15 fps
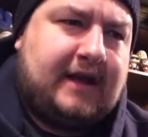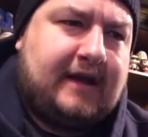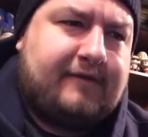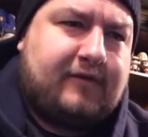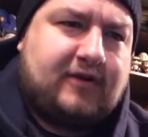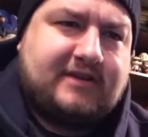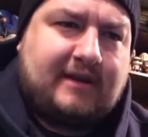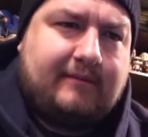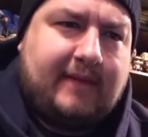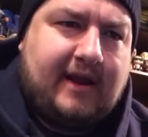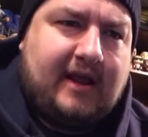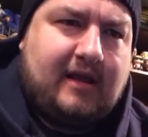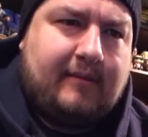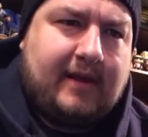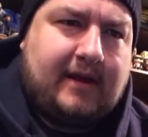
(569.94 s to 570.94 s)
first time
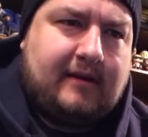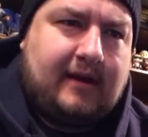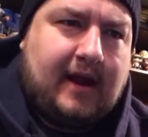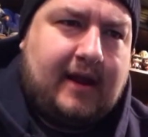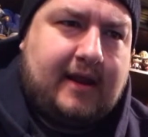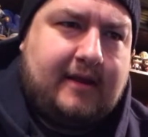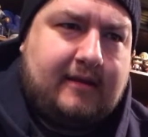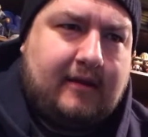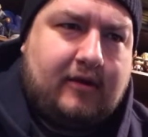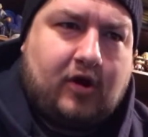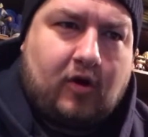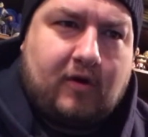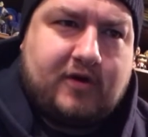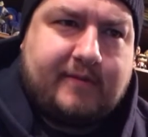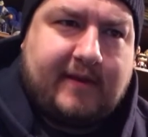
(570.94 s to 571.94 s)
meeting him, and he
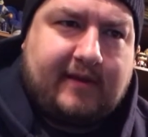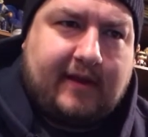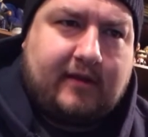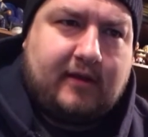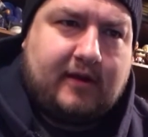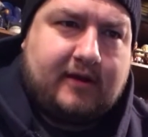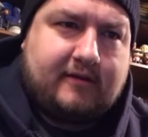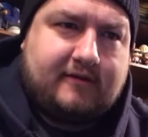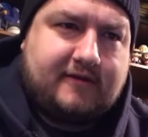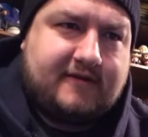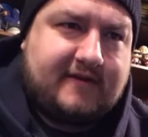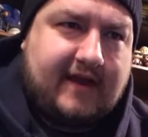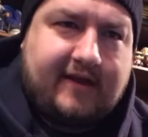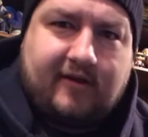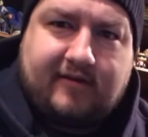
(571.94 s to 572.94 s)
encouraged me, like, look, just
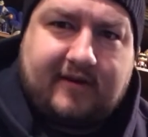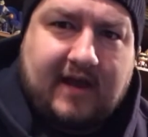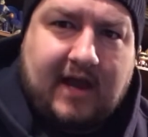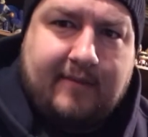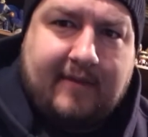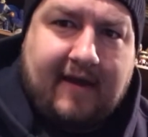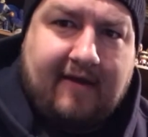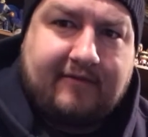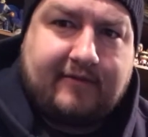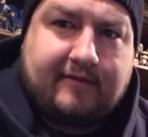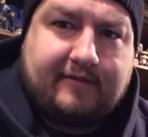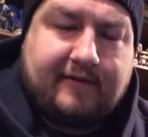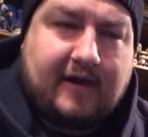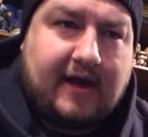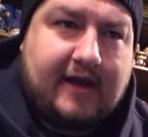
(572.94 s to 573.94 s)
take your time, have some
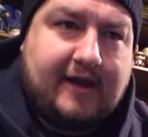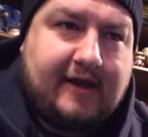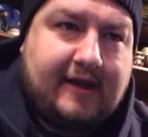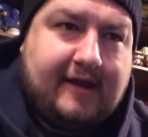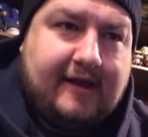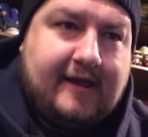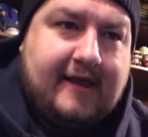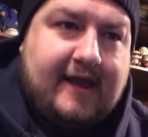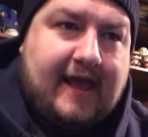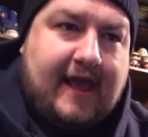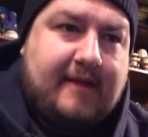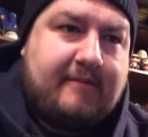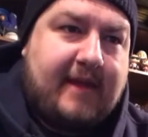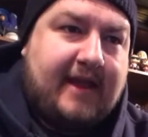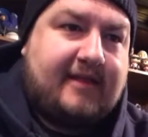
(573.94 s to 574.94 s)
fun,
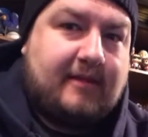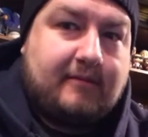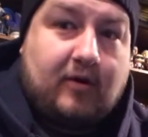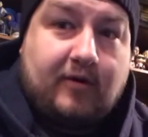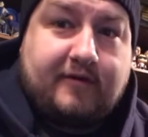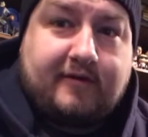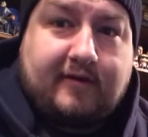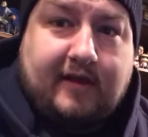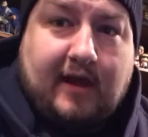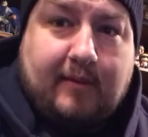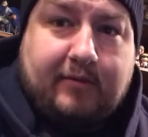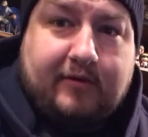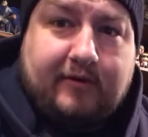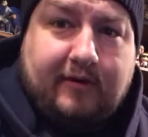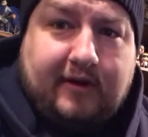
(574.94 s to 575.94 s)
and make the most of the
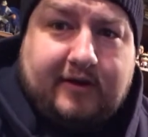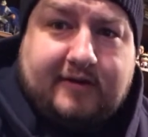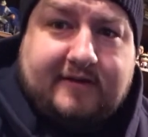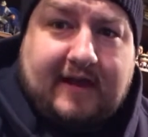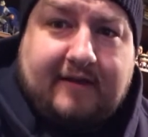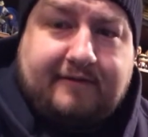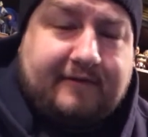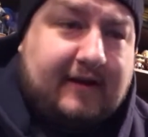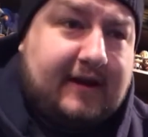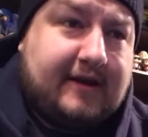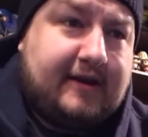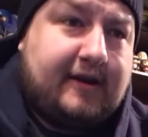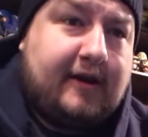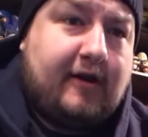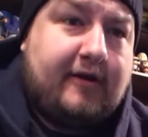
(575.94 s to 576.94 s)
opportunity. Just have
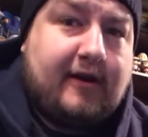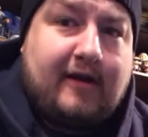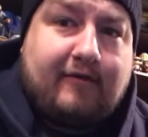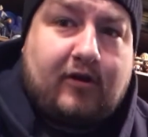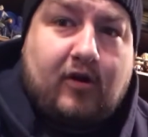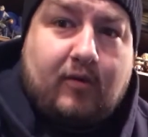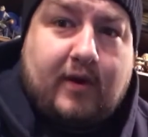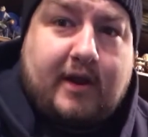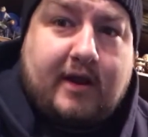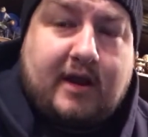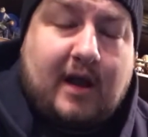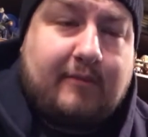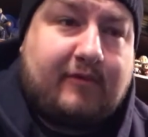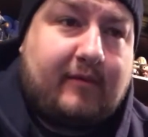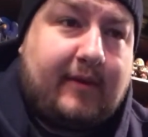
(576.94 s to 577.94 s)
fun, you know, you never know what can
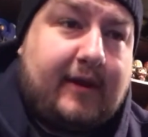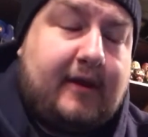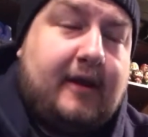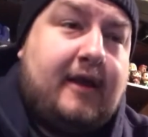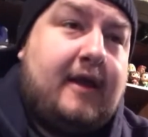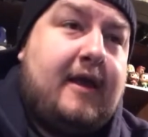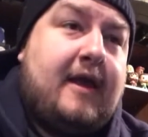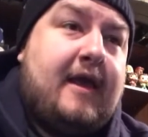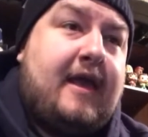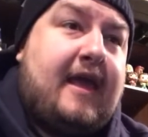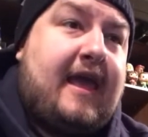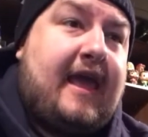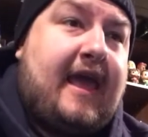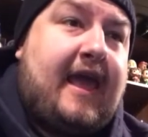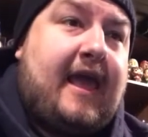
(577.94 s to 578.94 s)
come from it.
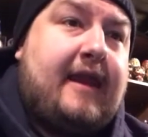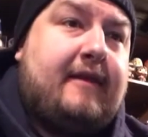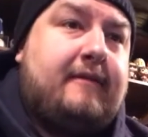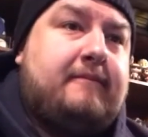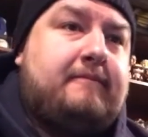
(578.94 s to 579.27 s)
And